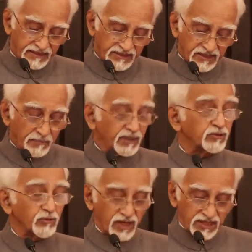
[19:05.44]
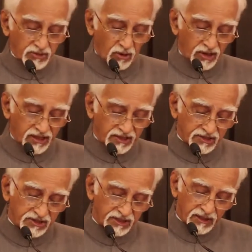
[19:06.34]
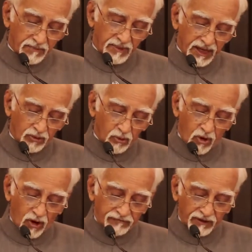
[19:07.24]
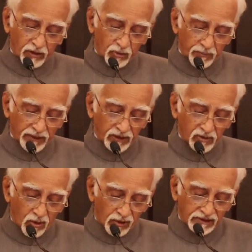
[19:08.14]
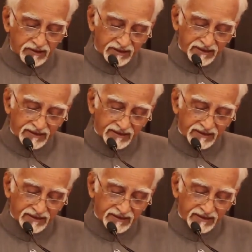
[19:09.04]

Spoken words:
Some in today's audience may know of a grouping called